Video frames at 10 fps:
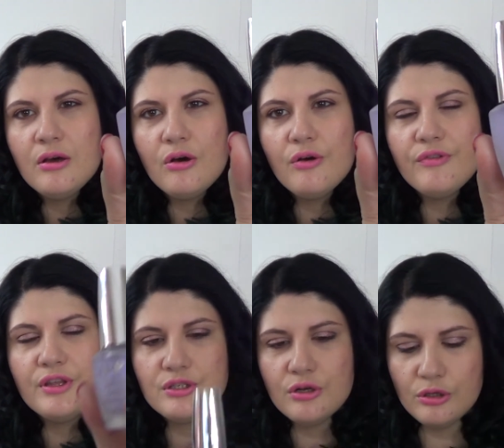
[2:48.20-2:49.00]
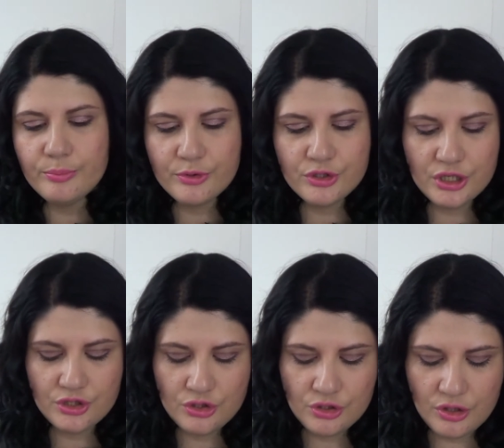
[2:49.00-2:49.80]
of this whole
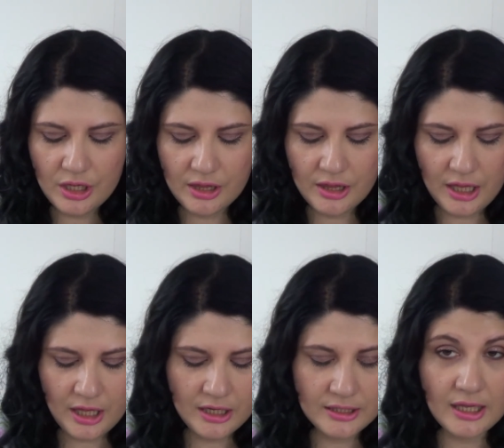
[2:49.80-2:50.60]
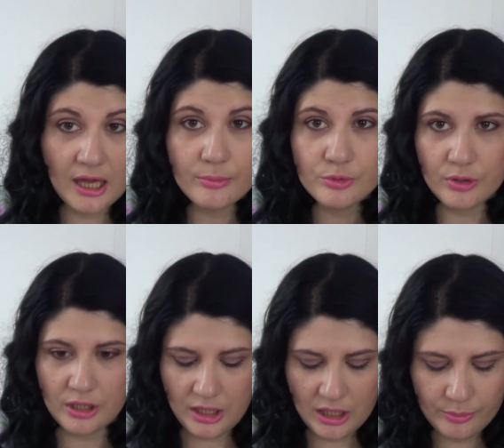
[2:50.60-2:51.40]
procedure. And then it comes with the
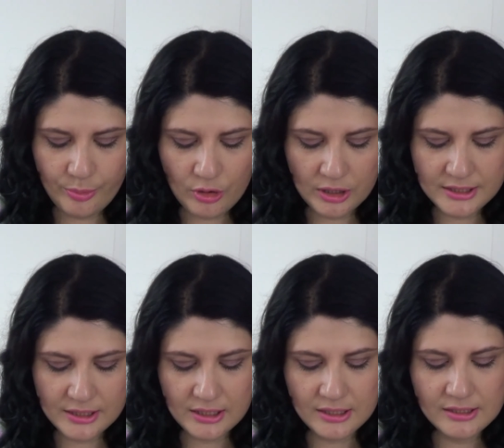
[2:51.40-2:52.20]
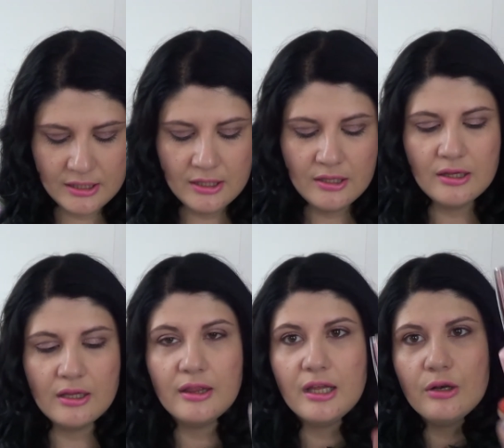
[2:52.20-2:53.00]
nail polishes
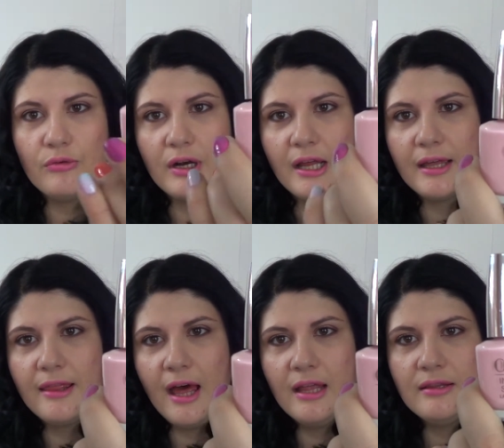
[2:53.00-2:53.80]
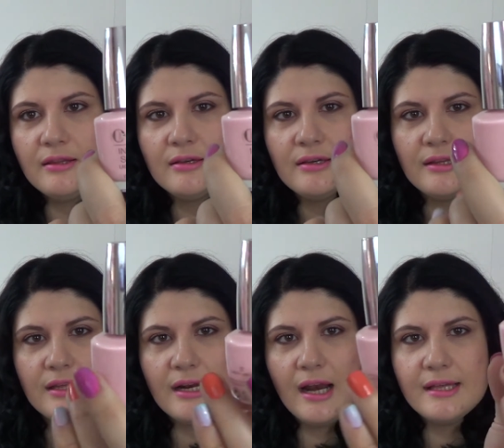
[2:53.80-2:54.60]
that they look like that.
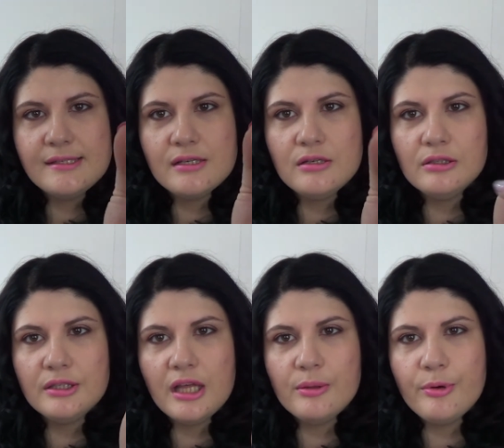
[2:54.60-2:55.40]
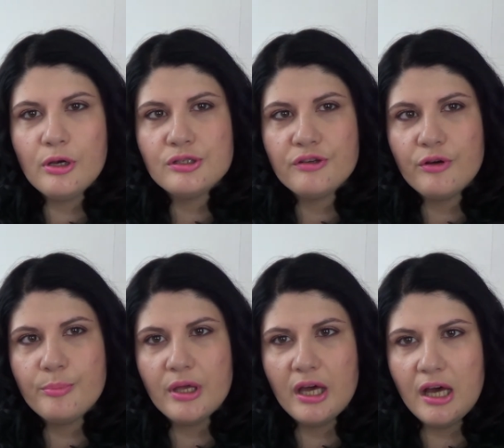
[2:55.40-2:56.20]
The classical nail polish of
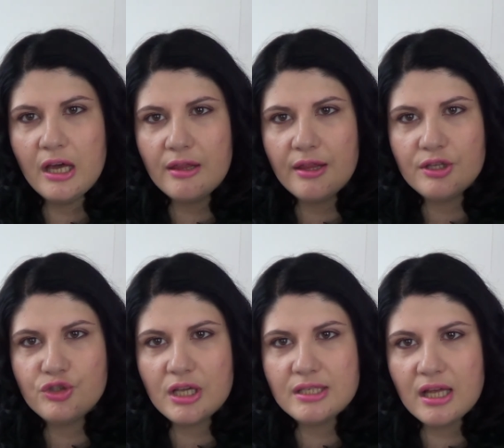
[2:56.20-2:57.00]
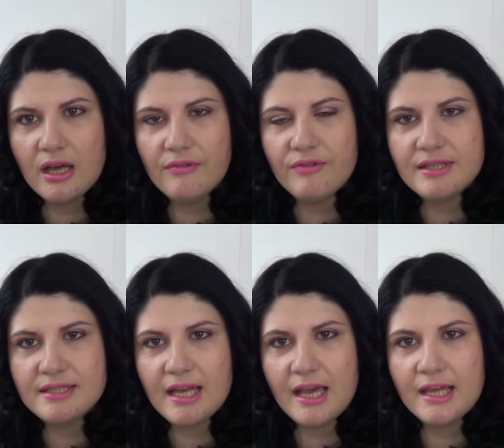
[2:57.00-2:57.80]
OPI, they just have the
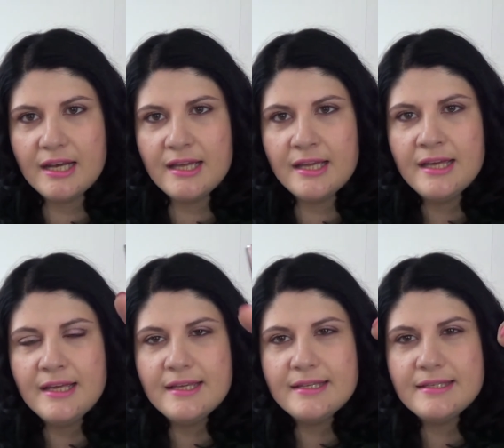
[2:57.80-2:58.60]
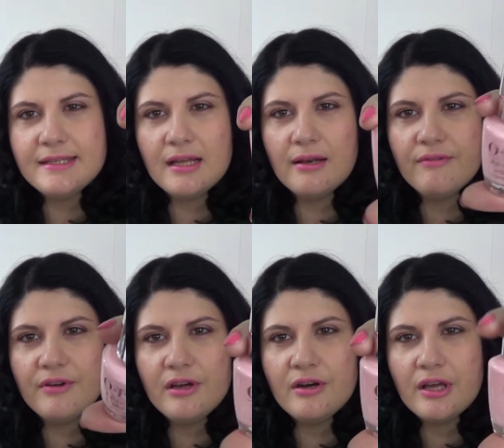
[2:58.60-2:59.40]
shiny
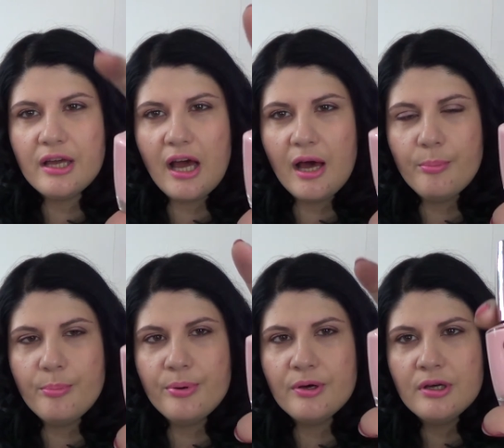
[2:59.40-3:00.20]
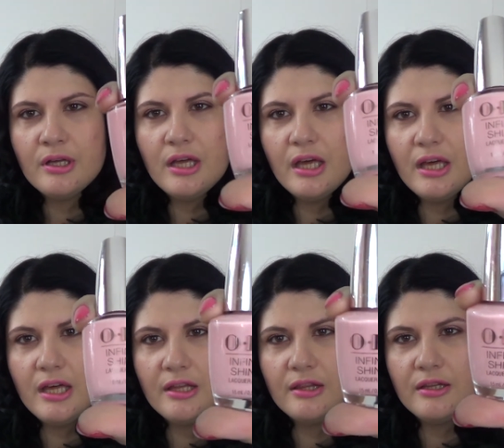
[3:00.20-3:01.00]
silver cap
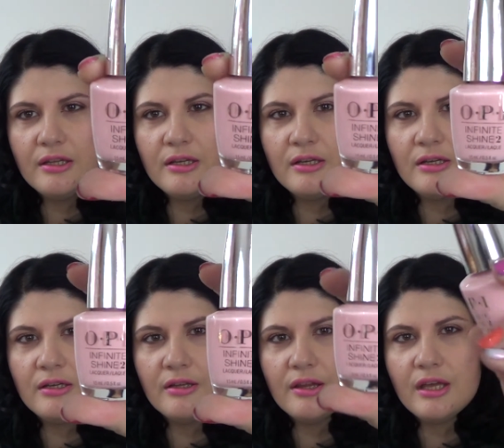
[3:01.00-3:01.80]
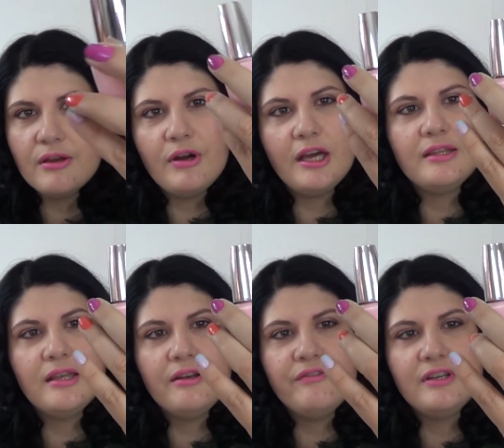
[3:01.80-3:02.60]
and they write
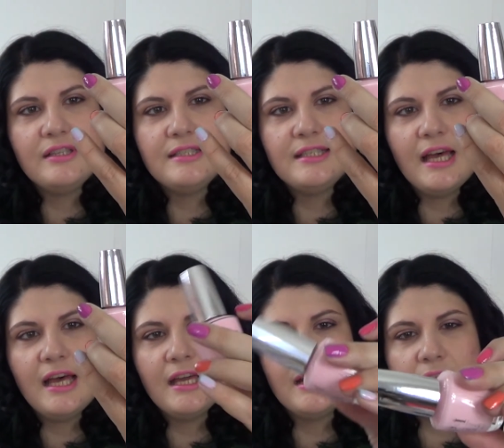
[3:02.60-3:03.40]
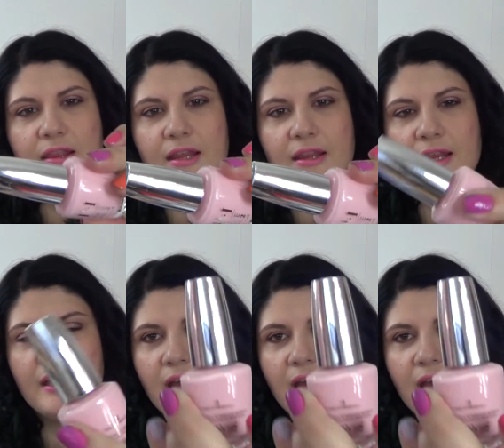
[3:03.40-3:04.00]
Infinite Shine and then they